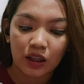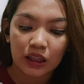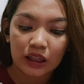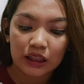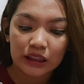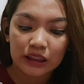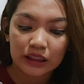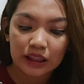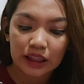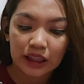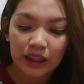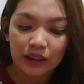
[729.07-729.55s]

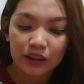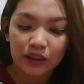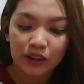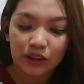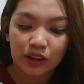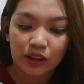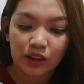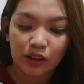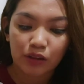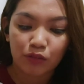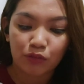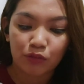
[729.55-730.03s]
it's
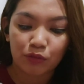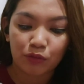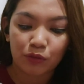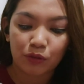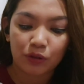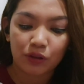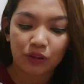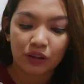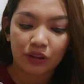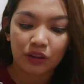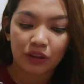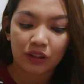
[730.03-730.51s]
asking
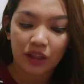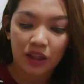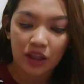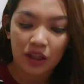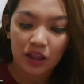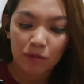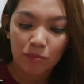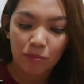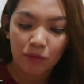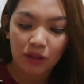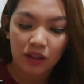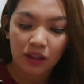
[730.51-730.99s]
for the
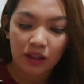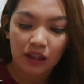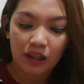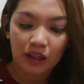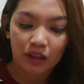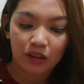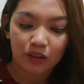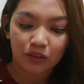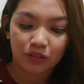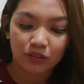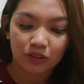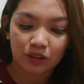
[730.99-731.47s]
name and
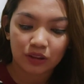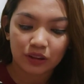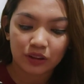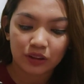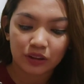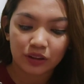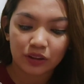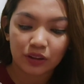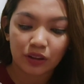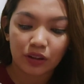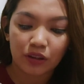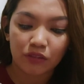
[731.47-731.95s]

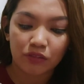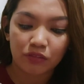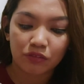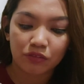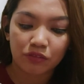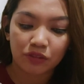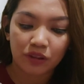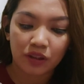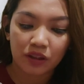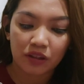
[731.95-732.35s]
address of